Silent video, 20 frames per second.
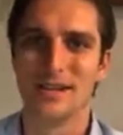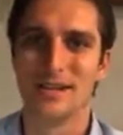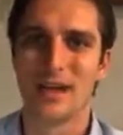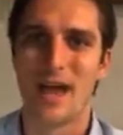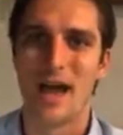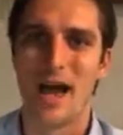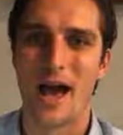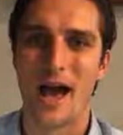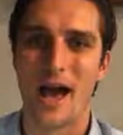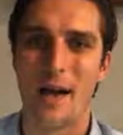
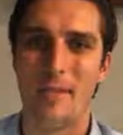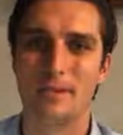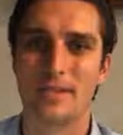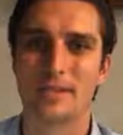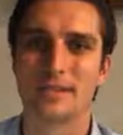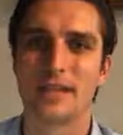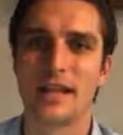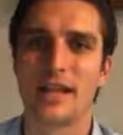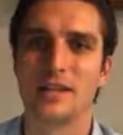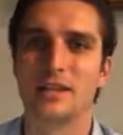Right. But
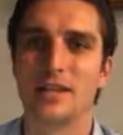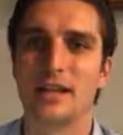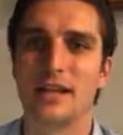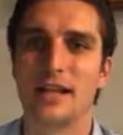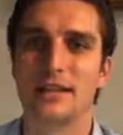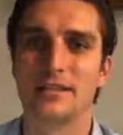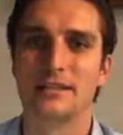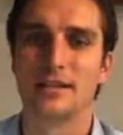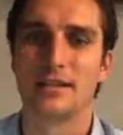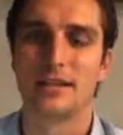
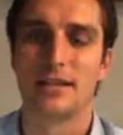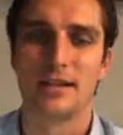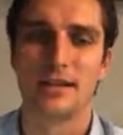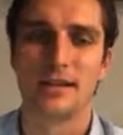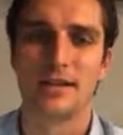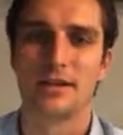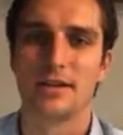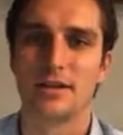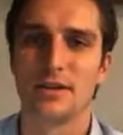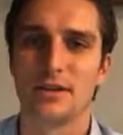essentially,
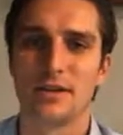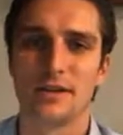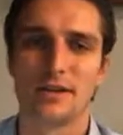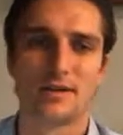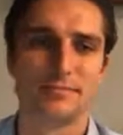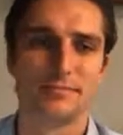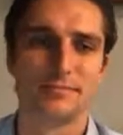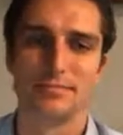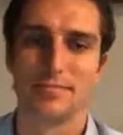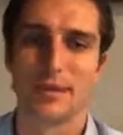you're
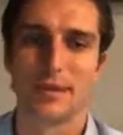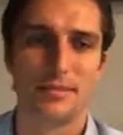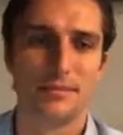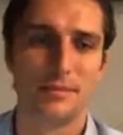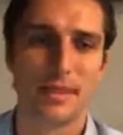going to